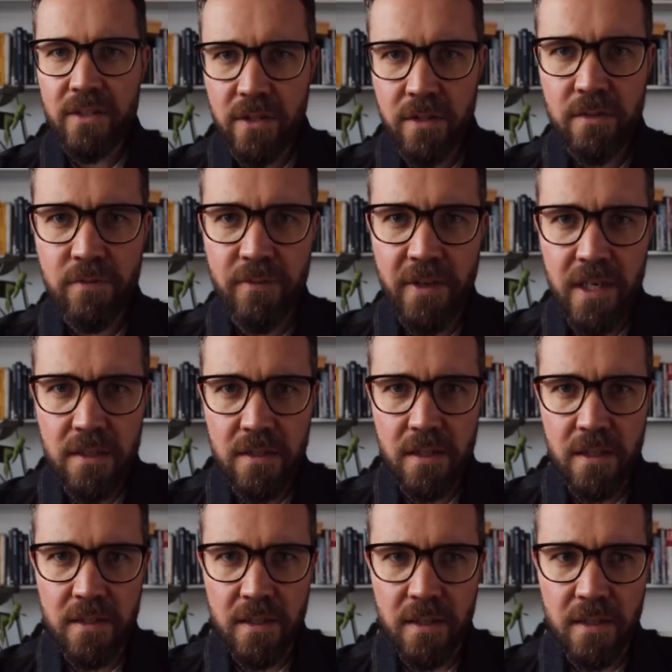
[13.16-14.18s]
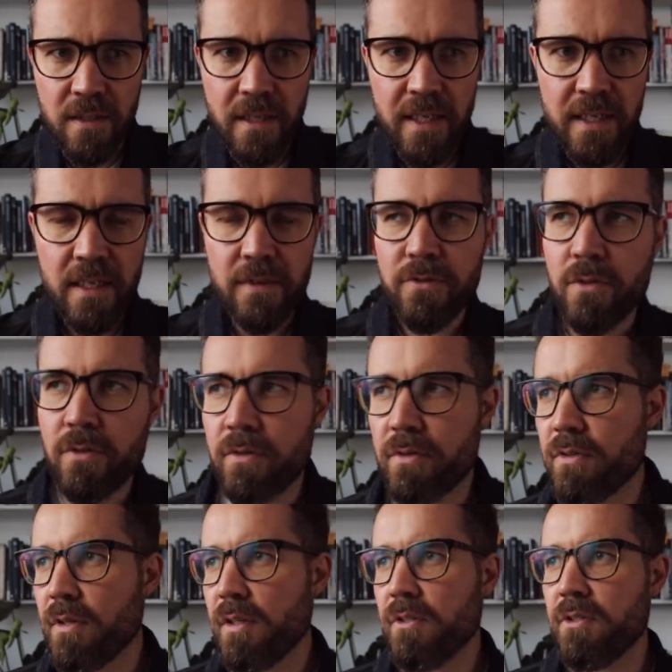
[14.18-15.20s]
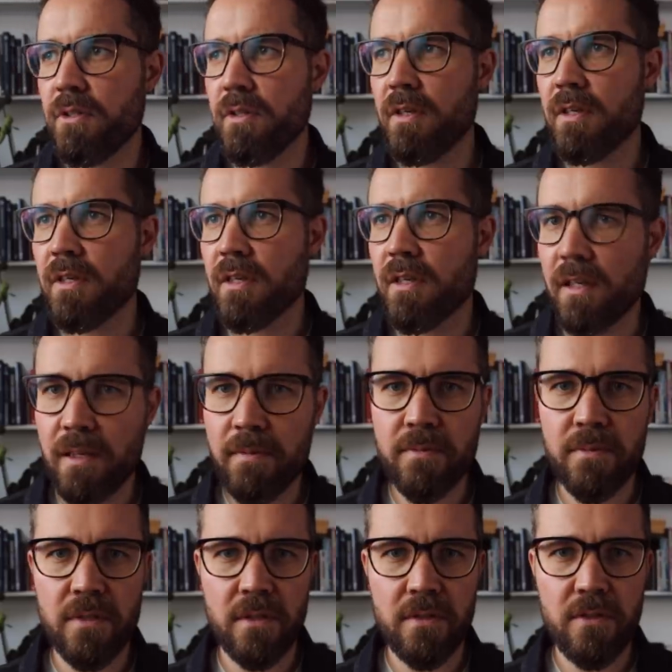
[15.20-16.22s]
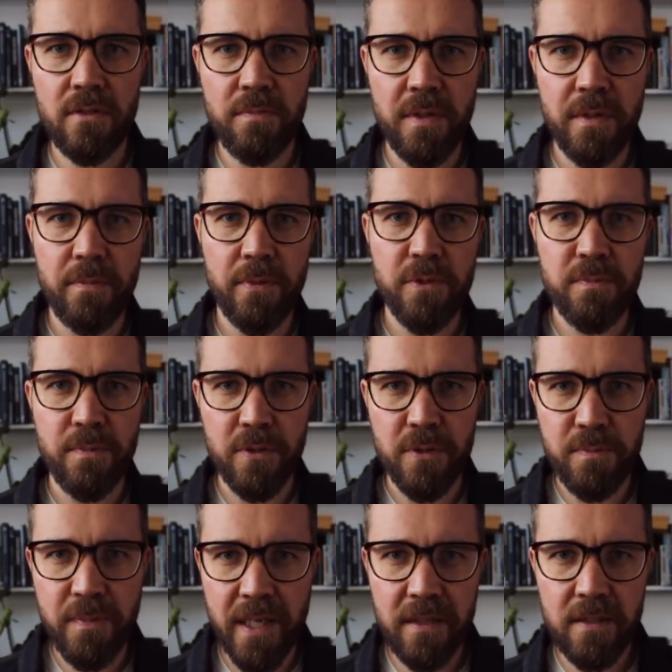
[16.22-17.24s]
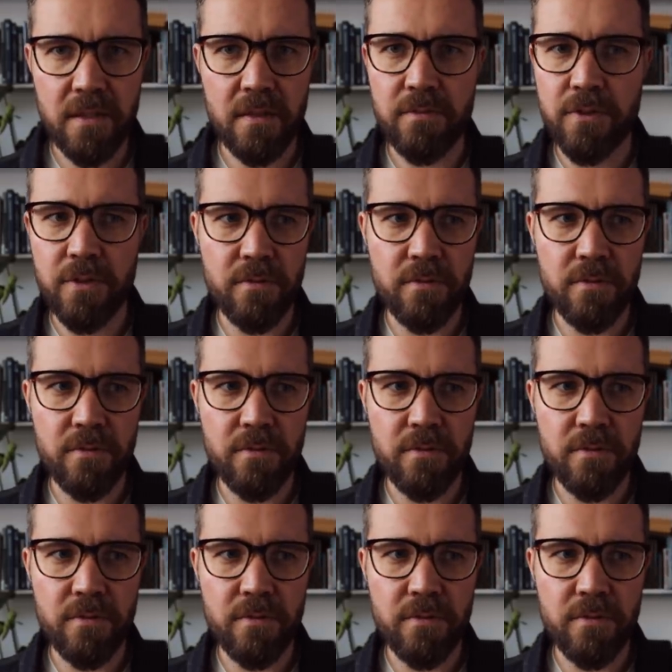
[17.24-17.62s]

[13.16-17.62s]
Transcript: It's just fascinating. It gives you such a glimpse into people's perspective.